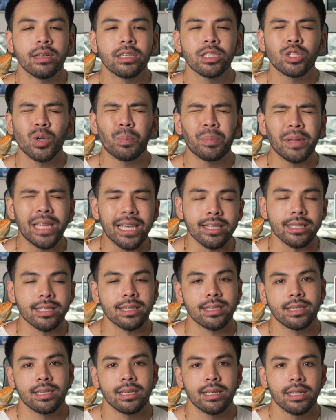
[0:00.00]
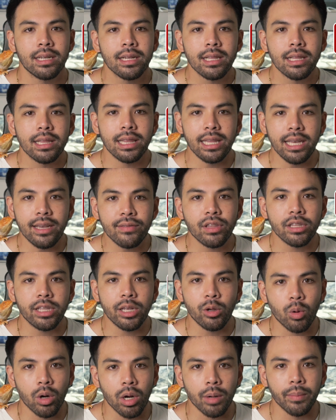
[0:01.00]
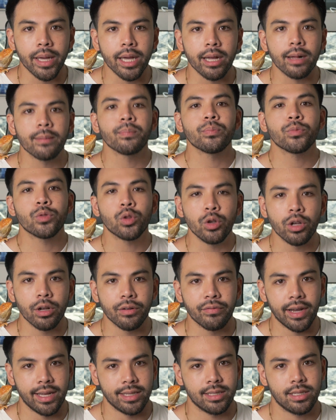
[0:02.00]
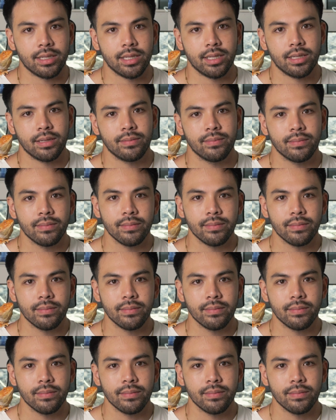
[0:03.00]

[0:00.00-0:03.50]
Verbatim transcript: So please, leave the deworming to your vets.